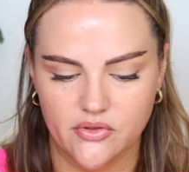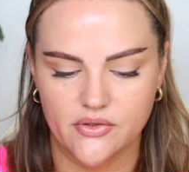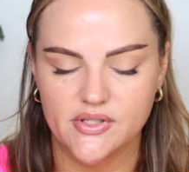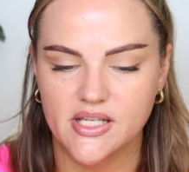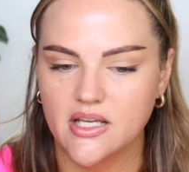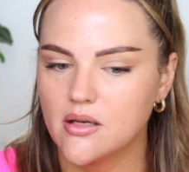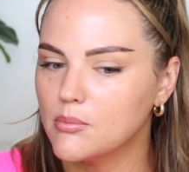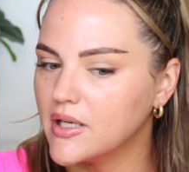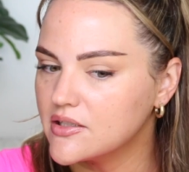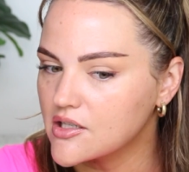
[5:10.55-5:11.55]
Using
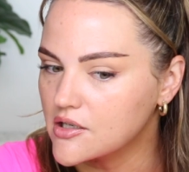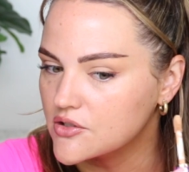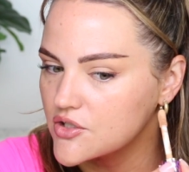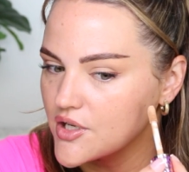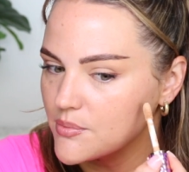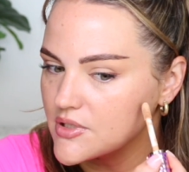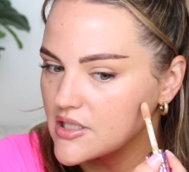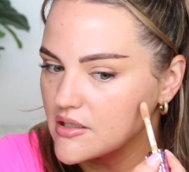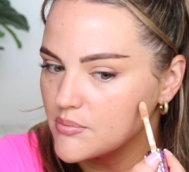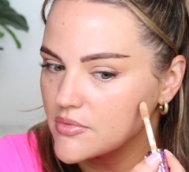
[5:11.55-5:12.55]
my Tarte Shape
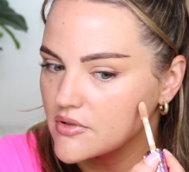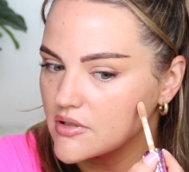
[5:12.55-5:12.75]
Tape,